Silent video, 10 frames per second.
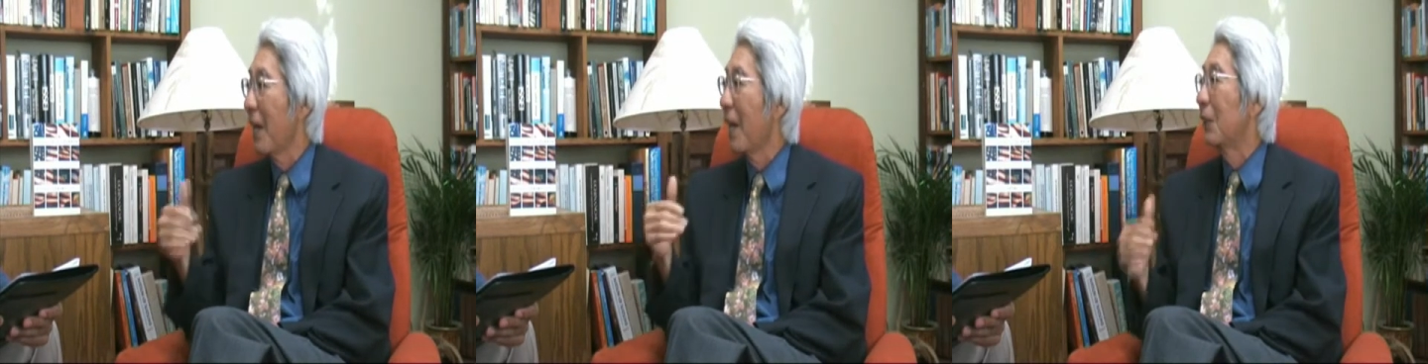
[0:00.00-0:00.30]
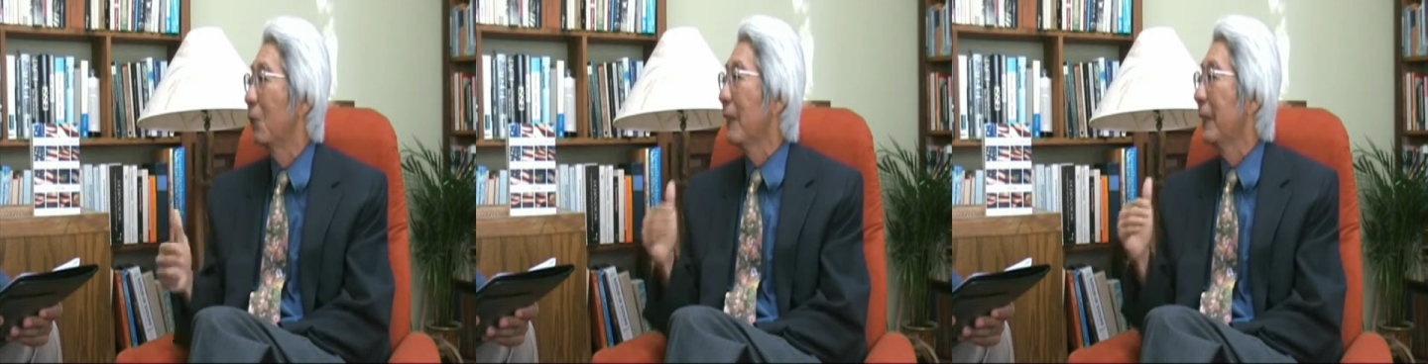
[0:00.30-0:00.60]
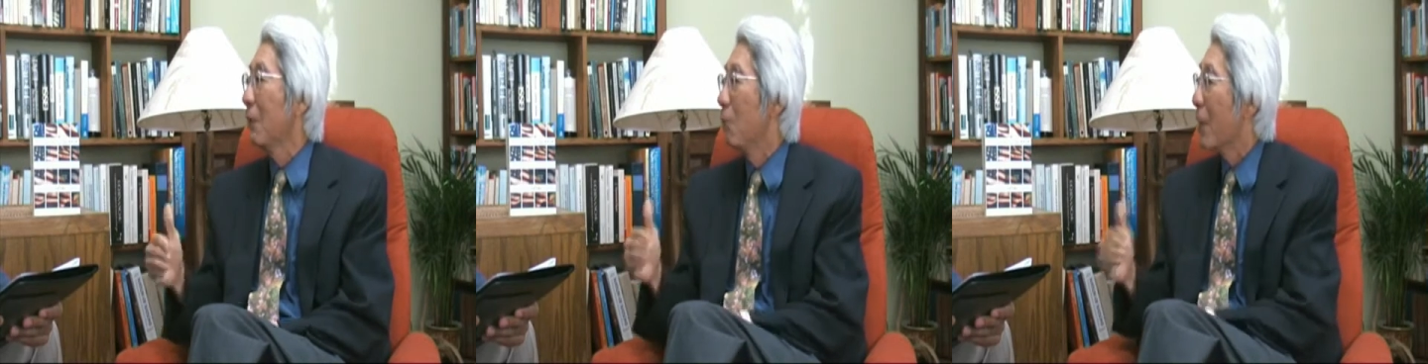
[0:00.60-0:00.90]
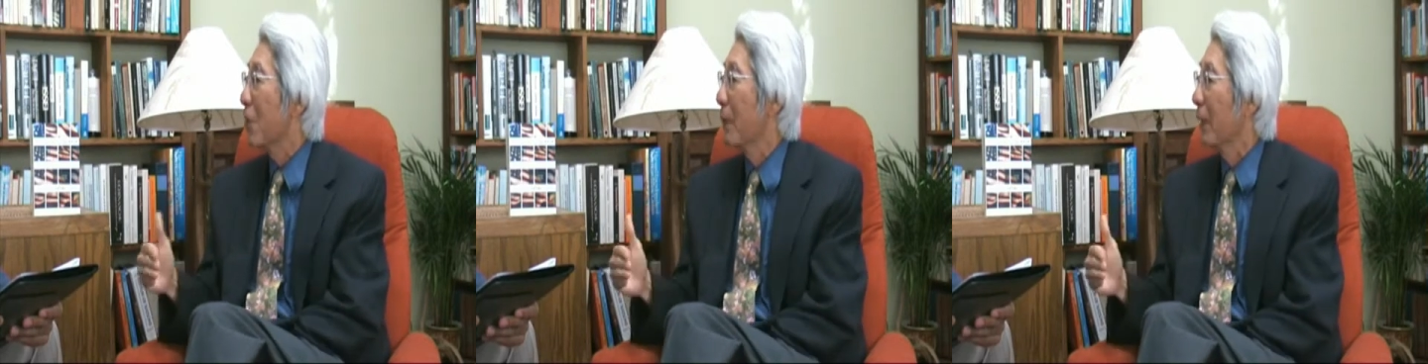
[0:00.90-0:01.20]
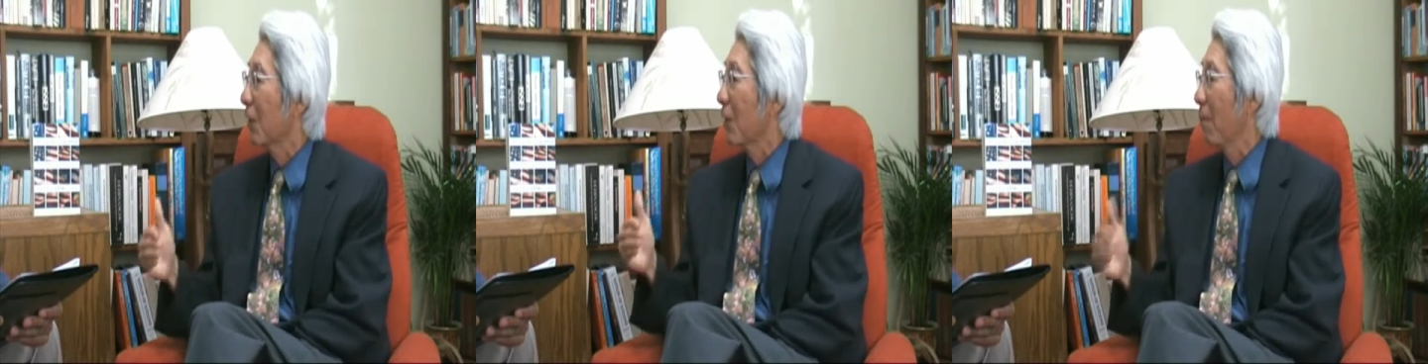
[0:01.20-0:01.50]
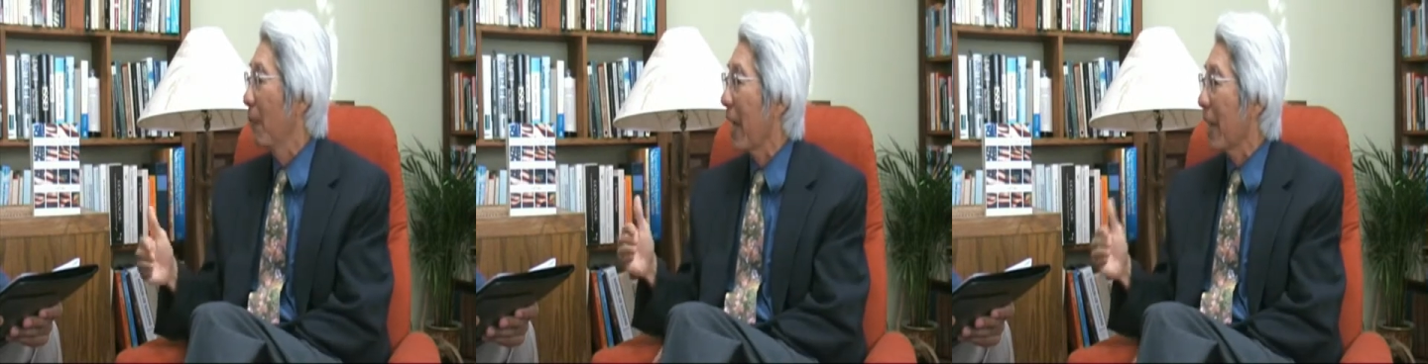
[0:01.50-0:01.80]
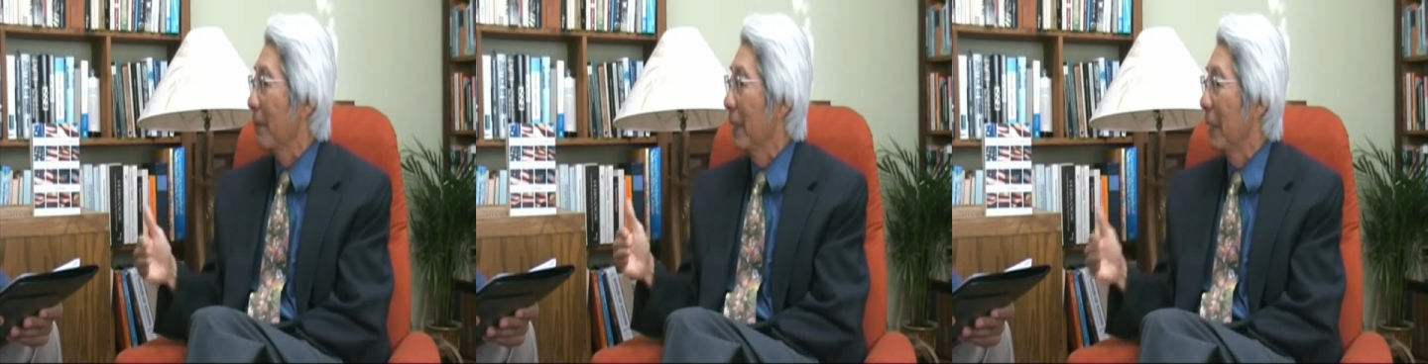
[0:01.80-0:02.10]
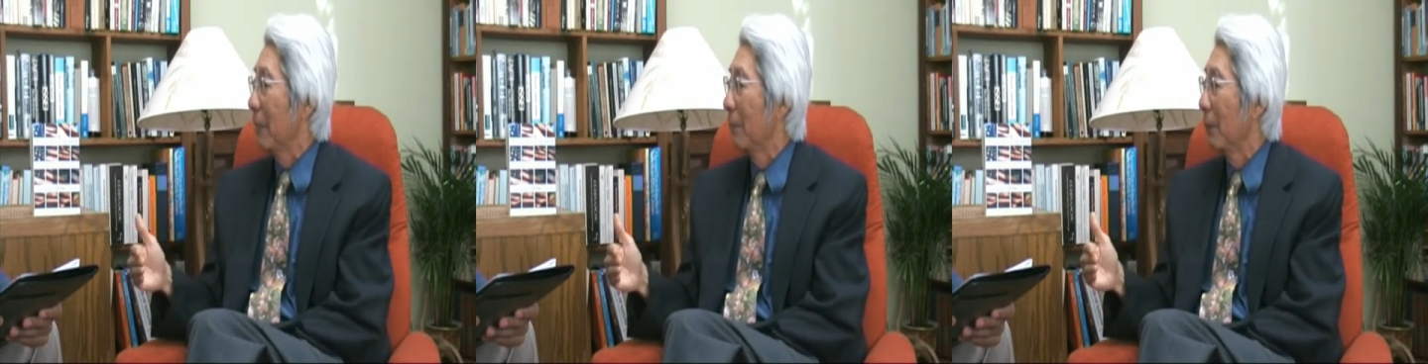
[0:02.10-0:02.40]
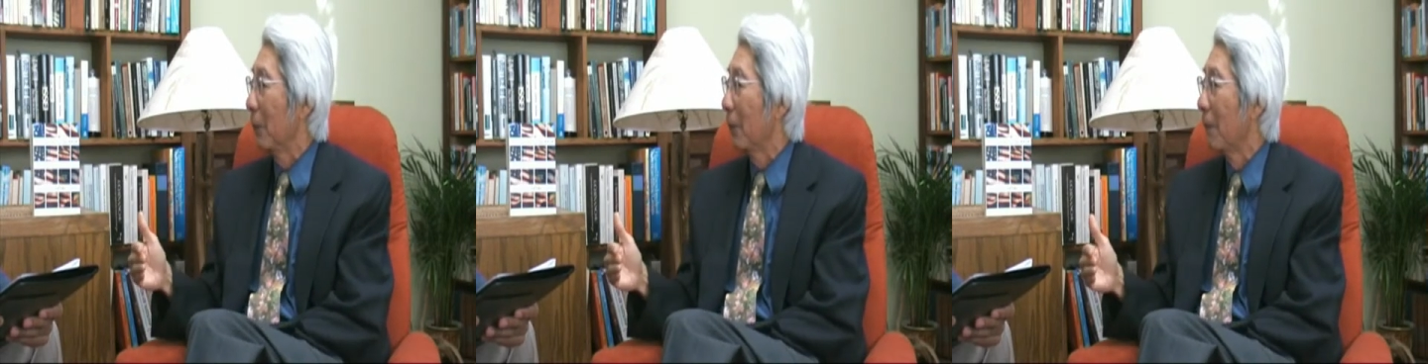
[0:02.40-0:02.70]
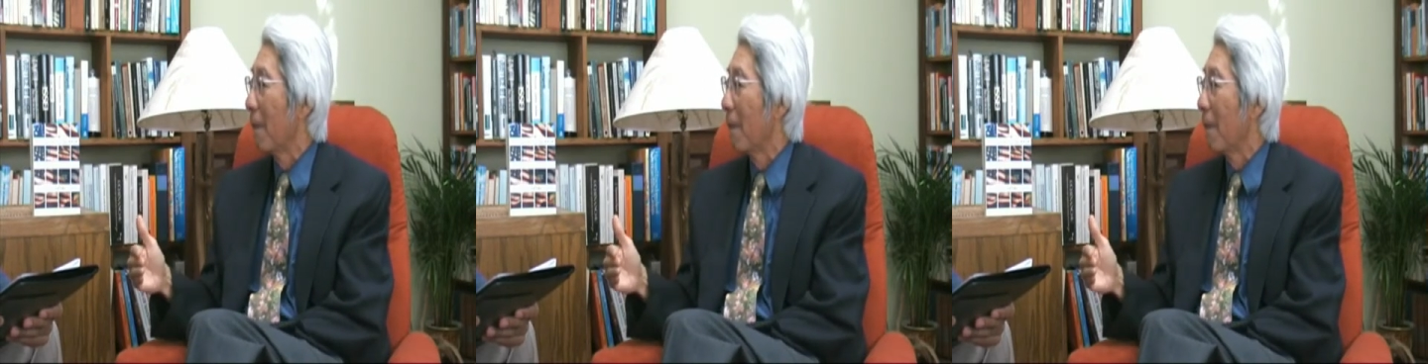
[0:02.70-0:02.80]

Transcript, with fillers: had 20 regiments of black men in blue.